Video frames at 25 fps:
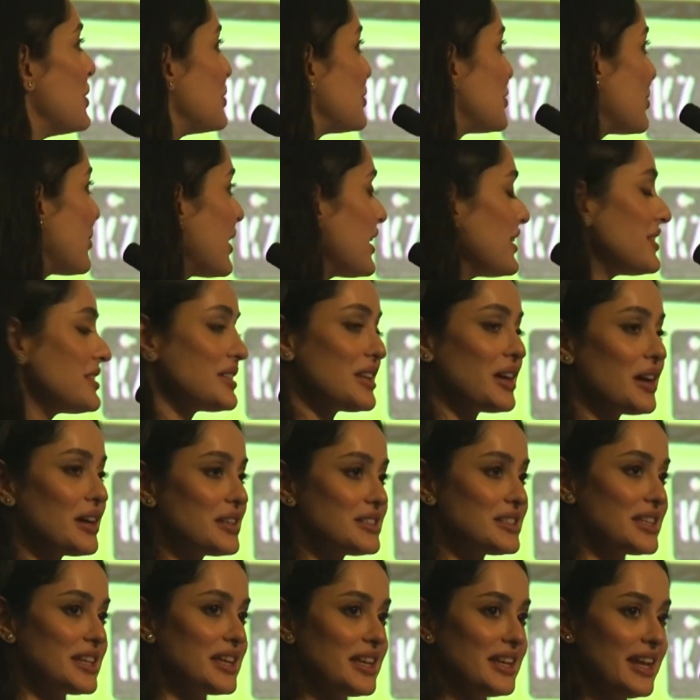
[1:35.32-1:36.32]
So I
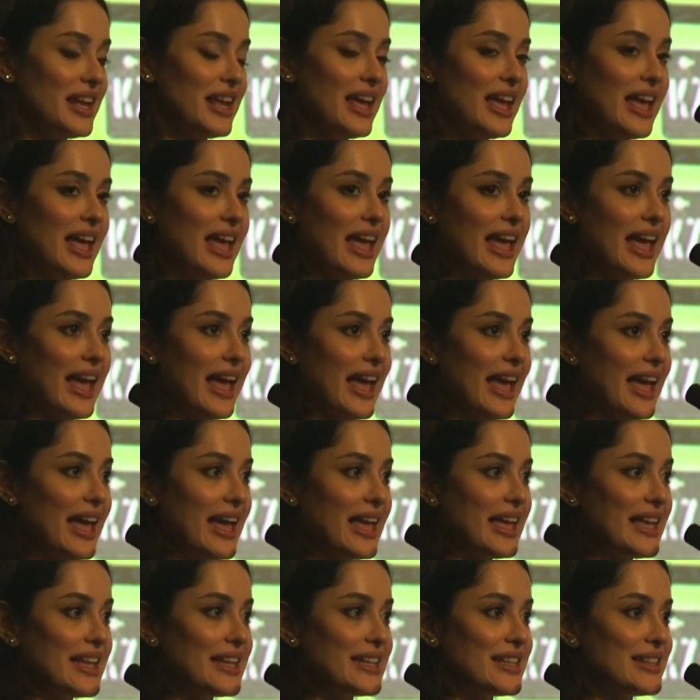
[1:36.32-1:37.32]
started,
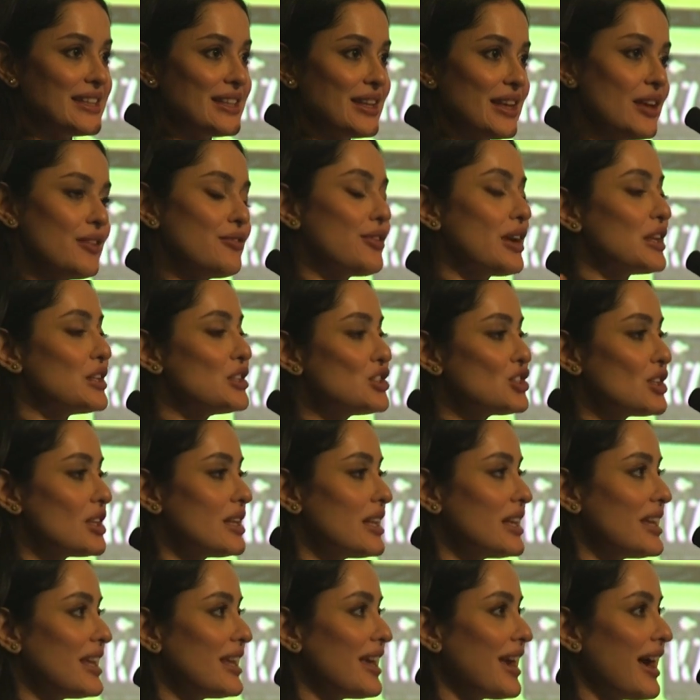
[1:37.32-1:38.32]
and
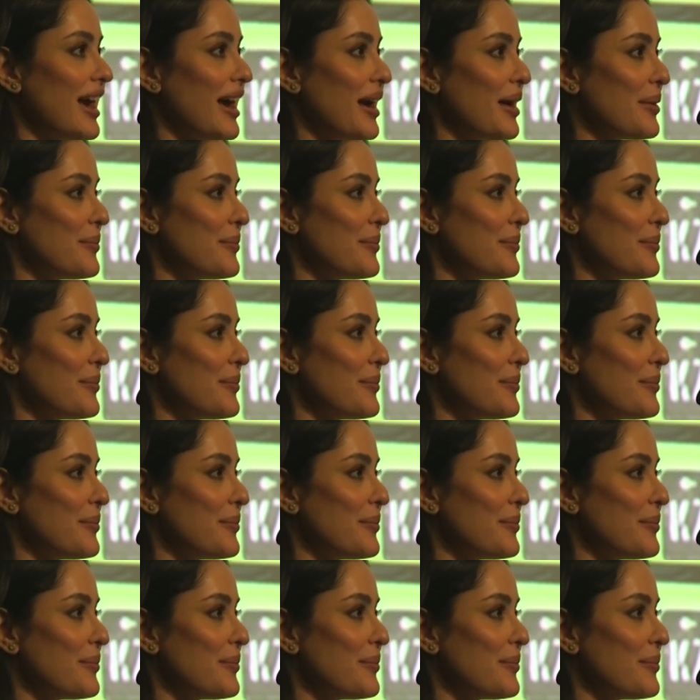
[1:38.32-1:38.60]
eventually